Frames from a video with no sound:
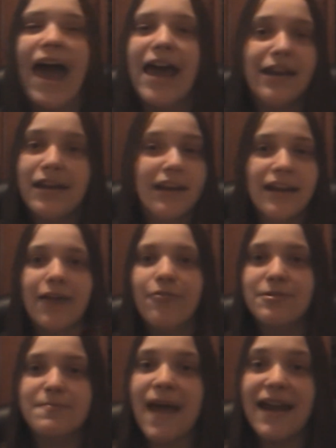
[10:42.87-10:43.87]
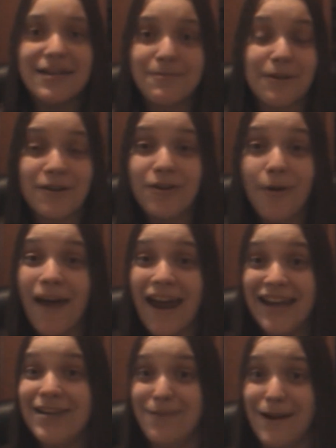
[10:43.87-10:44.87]
And it was madness, we couldn't go
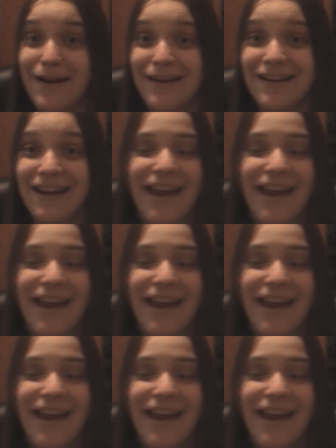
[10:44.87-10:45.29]
anywhere.